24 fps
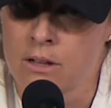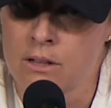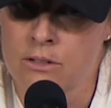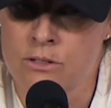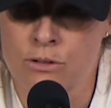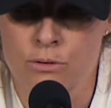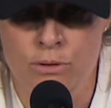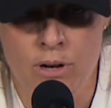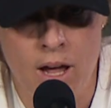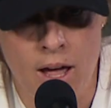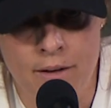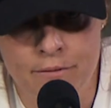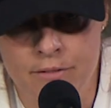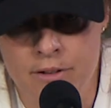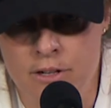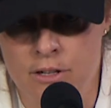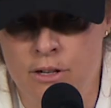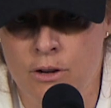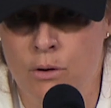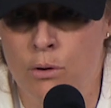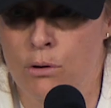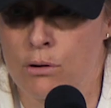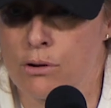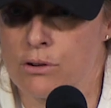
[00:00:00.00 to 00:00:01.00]
2.5
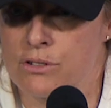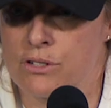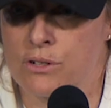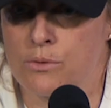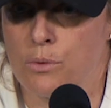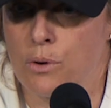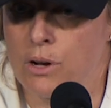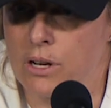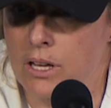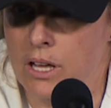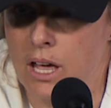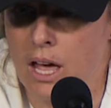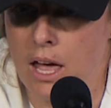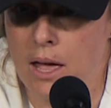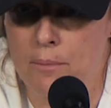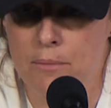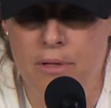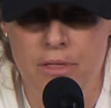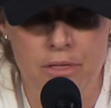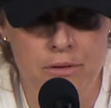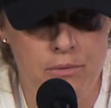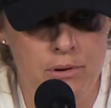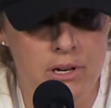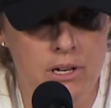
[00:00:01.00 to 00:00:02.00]
good quarters in one game
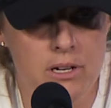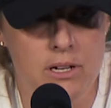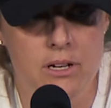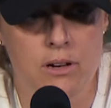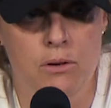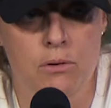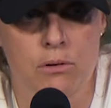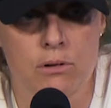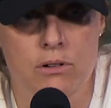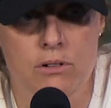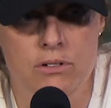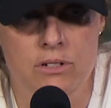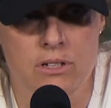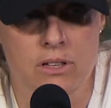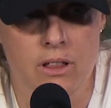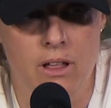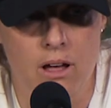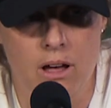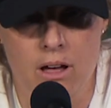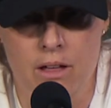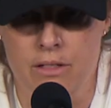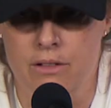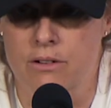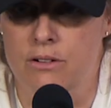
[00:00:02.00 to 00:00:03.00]
and 3 good quarters in the
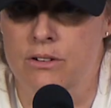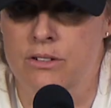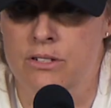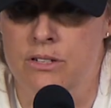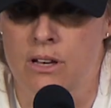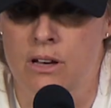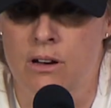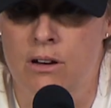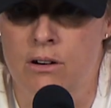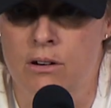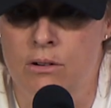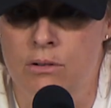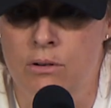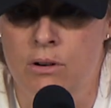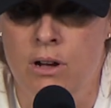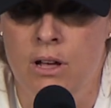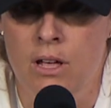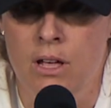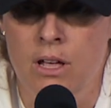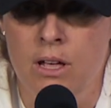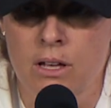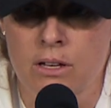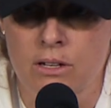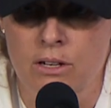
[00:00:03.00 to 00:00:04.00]
other. So,
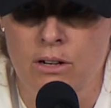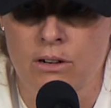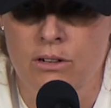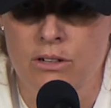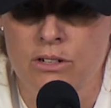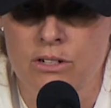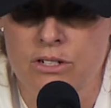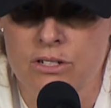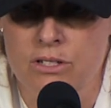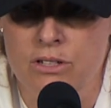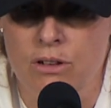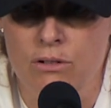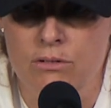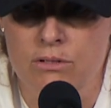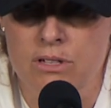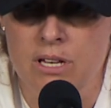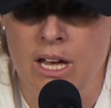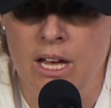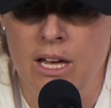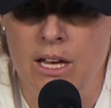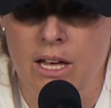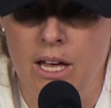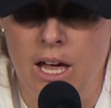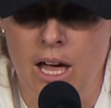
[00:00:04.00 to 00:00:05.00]
you know, you just don't
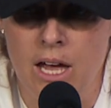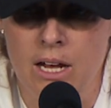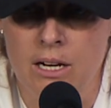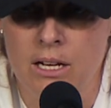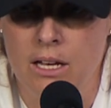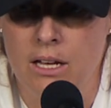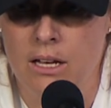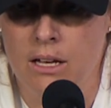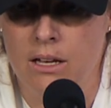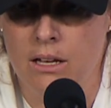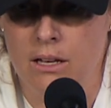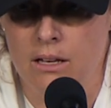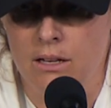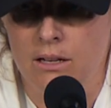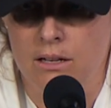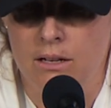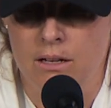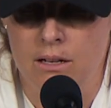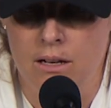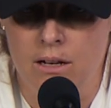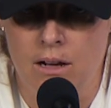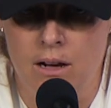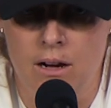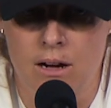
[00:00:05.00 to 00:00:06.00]
take any.
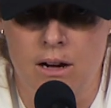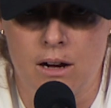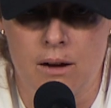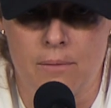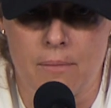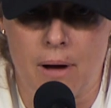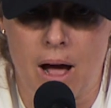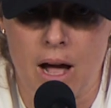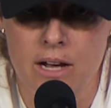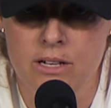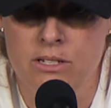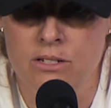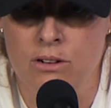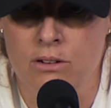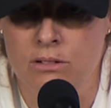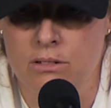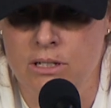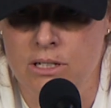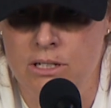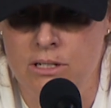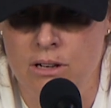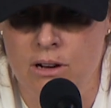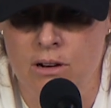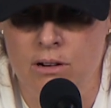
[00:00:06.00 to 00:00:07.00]
I
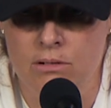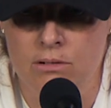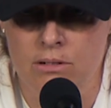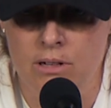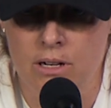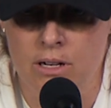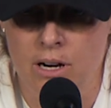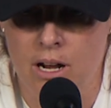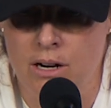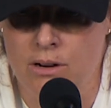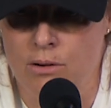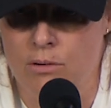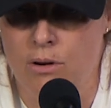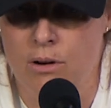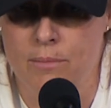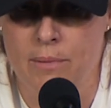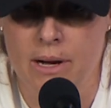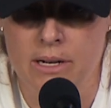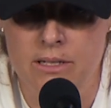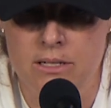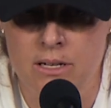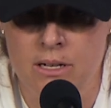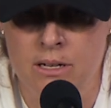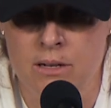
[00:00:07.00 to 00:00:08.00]
certainly don't, and I don't want
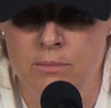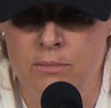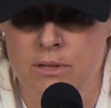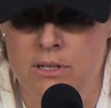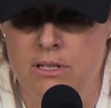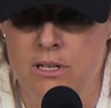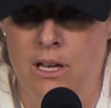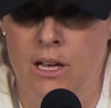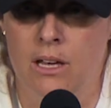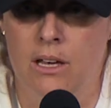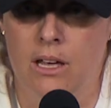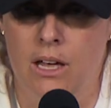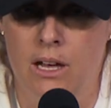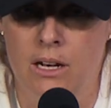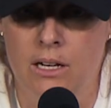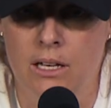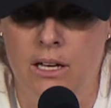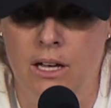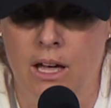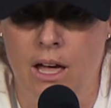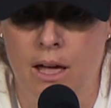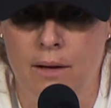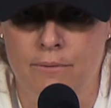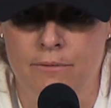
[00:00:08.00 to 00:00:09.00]
my team to take
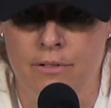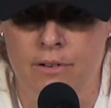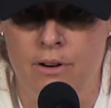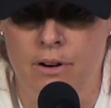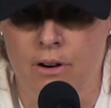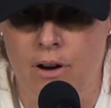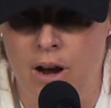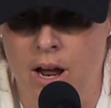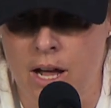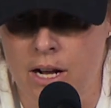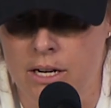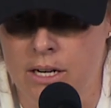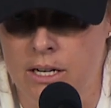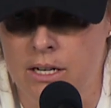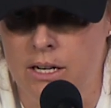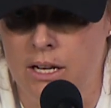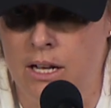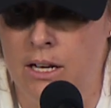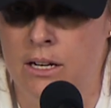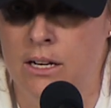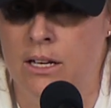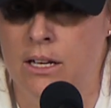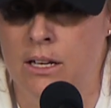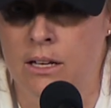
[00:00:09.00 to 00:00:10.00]
any game for granted,
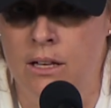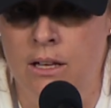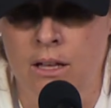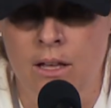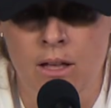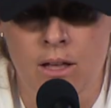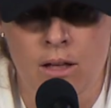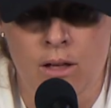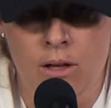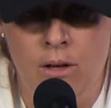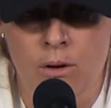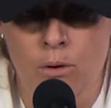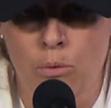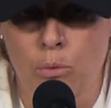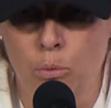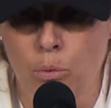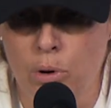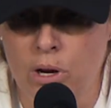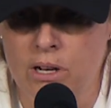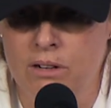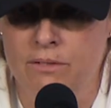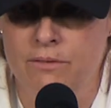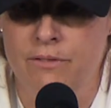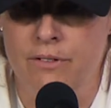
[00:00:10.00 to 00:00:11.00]
any
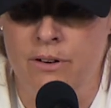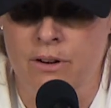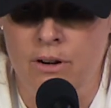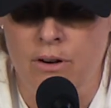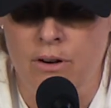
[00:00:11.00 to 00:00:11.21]
win for